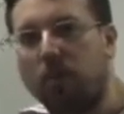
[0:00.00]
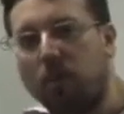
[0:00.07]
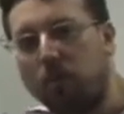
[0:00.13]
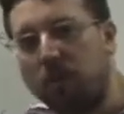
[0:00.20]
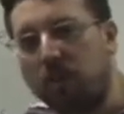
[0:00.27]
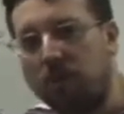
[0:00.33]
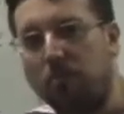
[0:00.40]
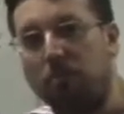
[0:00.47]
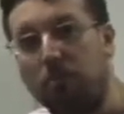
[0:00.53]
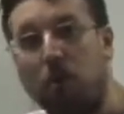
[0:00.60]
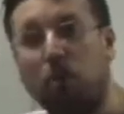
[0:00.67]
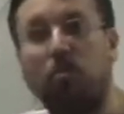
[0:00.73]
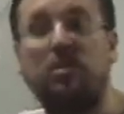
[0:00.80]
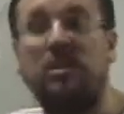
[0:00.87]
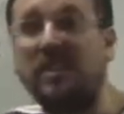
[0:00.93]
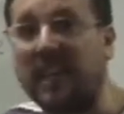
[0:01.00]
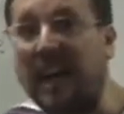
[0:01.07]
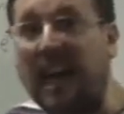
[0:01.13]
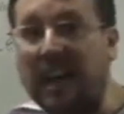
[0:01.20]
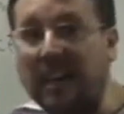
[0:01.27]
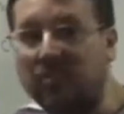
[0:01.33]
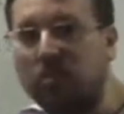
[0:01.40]
that we can
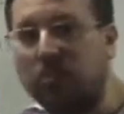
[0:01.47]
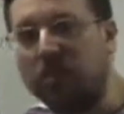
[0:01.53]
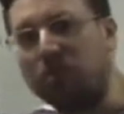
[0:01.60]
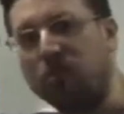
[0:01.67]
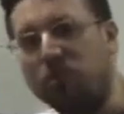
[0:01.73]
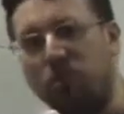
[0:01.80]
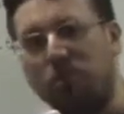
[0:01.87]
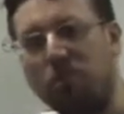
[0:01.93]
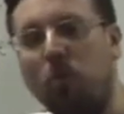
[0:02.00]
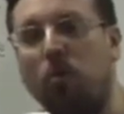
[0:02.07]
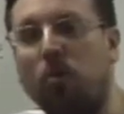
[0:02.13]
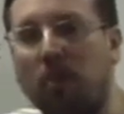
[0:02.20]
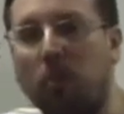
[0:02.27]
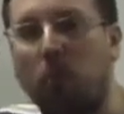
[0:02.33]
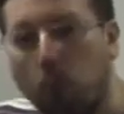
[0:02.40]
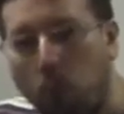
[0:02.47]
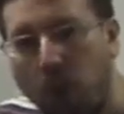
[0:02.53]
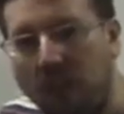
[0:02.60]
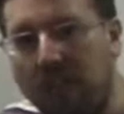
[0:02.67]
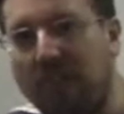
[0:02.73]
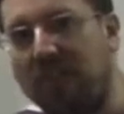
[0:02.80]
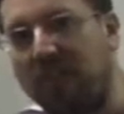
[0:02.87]
multitask, that we can do more than
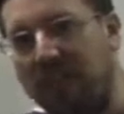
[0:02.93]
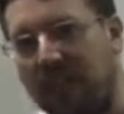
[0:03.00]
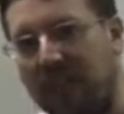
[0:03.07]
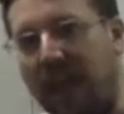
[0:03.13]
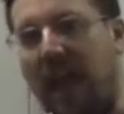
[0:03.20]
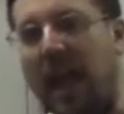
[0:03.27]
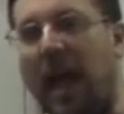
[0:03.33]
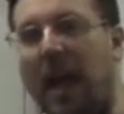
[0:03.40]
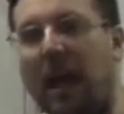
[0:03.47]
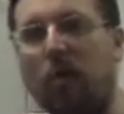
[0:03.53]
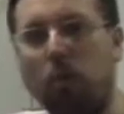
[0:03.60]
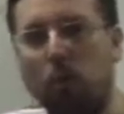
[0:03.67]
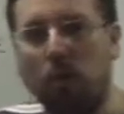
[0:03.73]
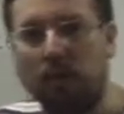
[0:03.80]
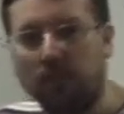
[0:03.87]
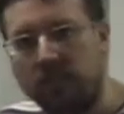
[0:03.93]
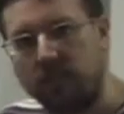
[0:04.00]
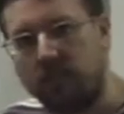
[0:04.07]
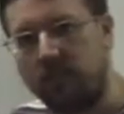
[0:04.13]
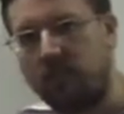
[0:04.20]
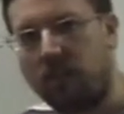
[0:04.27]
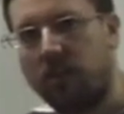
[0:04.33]
one thing at
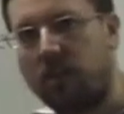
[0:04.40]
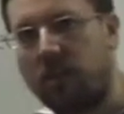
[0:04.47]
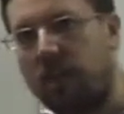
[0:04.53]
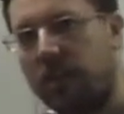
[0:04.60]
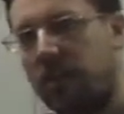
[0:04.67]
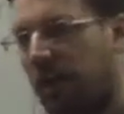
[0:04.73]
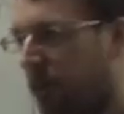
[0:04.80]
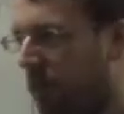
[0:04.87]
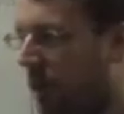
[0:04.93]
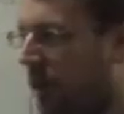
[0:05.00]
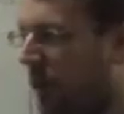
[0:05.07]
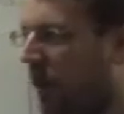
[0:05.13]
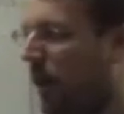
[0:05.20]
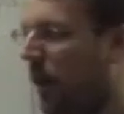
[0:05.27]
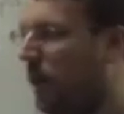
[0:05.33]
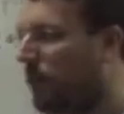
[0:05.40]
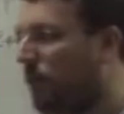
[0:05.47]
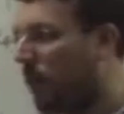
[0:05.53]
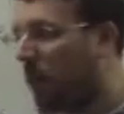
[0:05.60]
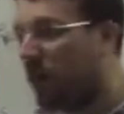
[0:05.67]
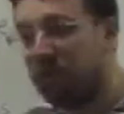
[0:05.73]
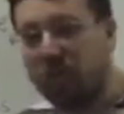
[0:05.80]
once. Okay, now
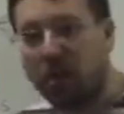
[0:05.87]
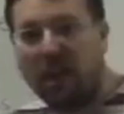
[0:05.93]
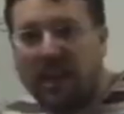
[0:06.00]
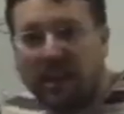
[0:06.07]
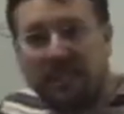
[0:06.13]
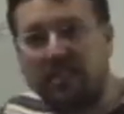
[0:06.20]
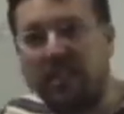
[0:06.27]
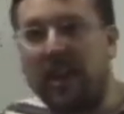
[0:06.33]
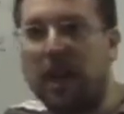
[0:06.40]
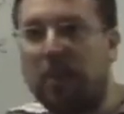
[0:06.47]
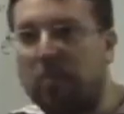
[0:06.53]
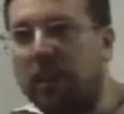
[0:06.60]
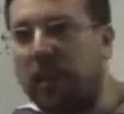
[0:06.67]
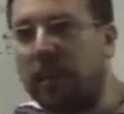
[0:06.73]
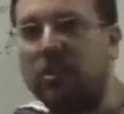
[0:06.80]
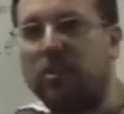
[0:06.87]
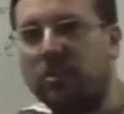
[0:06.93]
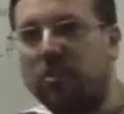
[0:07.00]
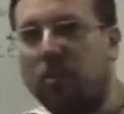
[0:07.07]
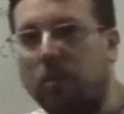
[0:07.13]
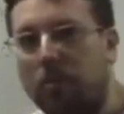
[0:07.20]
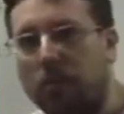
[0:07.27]
I've got 8 to 10
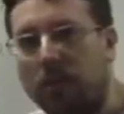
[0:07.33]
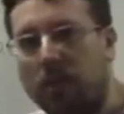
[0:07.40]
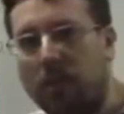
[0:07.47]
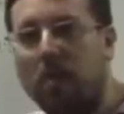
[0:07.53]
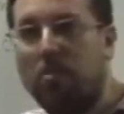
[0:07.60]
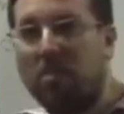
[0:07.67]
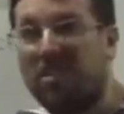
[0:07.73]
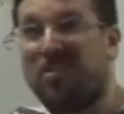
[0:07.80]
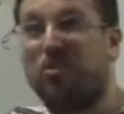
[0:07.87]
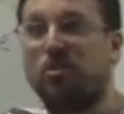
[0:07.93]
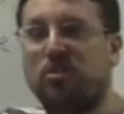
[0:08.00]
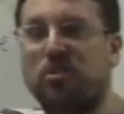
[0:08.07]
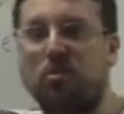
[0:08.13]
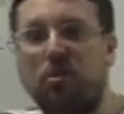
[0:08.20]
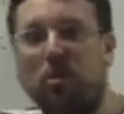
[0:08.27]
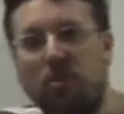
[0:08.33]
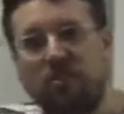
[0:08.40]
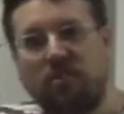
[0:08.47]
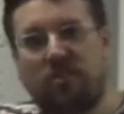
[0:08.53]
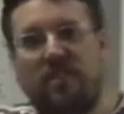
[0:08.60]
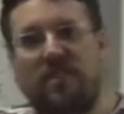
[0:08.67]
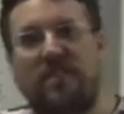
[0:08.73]
applications open, but there's also lots
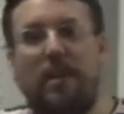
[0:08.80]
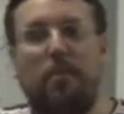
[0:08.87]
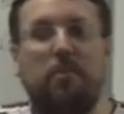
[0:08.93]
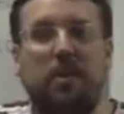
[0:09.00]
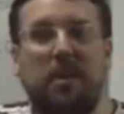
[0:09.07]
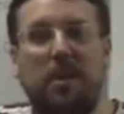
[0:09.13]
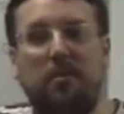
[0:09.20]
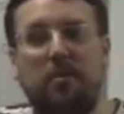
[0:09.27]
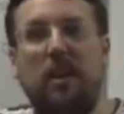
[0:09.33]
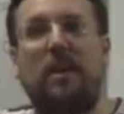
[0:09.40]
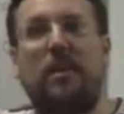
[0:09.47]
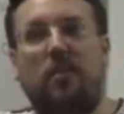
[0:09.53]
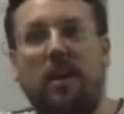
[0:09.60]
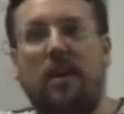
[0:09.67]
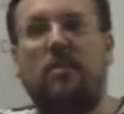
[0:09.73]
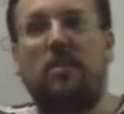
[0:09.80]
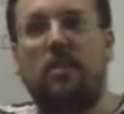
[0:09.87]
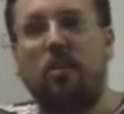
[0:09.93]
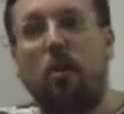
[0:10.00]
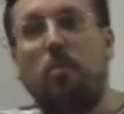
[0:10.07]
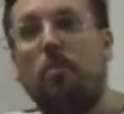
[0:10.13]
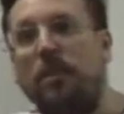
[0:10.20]
of things happening in the background that
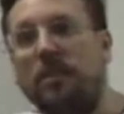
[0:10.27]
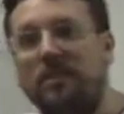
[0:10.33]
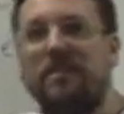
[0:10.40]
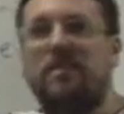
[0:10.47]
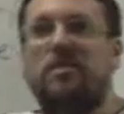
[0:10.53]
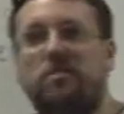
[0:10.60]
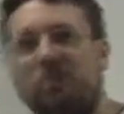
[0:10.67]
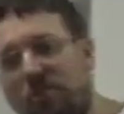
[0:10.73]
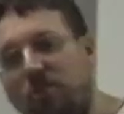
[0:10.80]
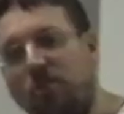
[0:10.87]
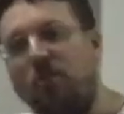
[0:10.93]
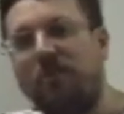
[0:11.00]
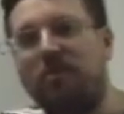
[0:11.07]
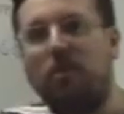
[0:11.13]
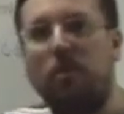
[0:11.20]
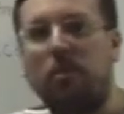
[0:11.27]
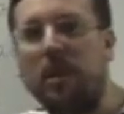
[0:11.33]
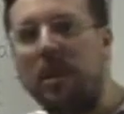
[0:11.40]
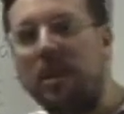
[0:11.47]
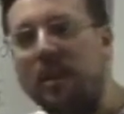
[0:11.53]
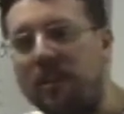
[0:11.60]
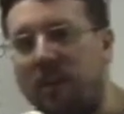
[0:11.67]
the operating system is doing for me
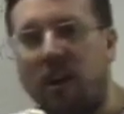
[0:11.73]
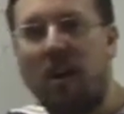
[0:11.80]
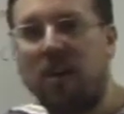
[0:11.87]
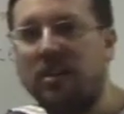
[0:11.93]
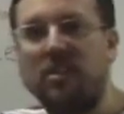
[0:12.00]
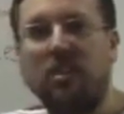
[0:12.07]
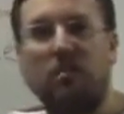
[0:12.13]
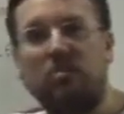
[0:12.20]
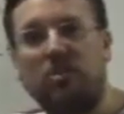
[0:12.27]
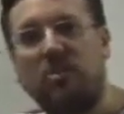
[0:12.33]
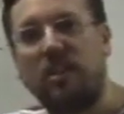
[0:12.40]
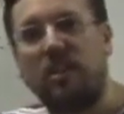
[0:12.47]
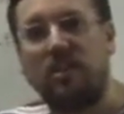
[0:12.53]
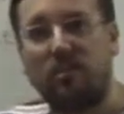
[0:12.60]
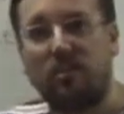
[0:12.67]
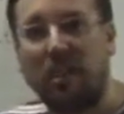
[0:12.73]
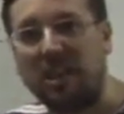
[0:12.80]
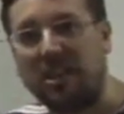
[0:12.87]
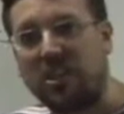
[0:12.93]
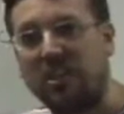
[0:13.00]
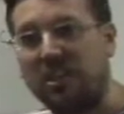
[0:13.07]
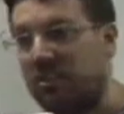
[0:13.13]
that I don't see. So
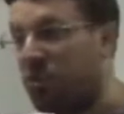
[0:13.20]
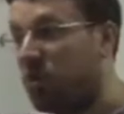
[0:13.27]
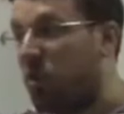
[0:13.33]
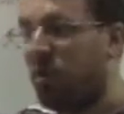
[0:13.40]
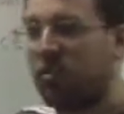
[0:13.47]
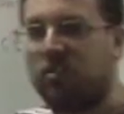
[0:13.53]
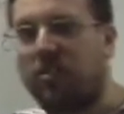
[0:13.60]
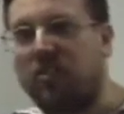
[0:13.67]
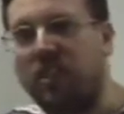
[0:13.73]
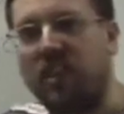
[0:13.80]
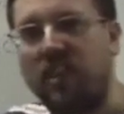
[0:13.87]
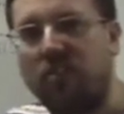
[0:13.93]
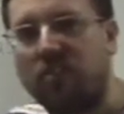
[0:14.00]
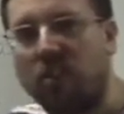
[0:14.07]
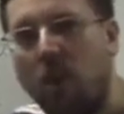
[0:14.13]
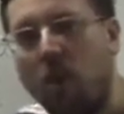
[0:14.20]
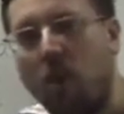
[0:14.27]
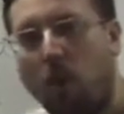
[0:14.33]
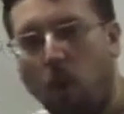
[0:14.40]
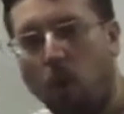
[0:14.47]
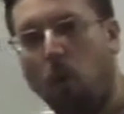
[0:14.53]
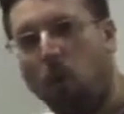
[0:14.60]
actually there's lots of things
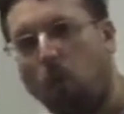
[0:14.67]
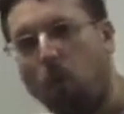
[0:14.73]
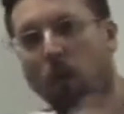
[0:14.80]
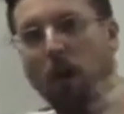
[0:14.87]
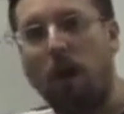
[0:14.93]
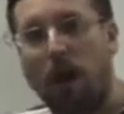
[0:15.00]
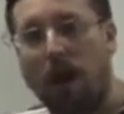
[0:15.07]
all